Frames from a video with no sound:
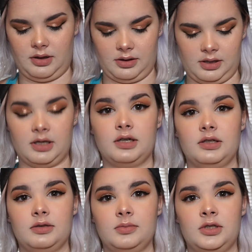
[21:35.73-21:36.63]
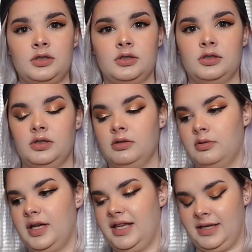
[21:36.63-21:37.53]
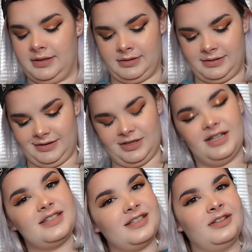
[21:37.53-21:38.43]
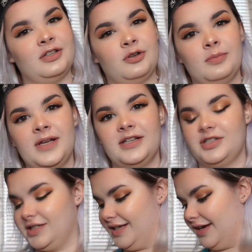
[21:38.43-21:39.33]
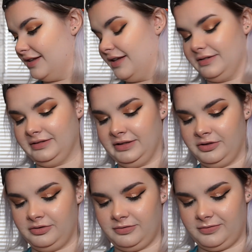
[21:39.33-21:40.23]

I think I'm gonna go in just a little bit, just to have that little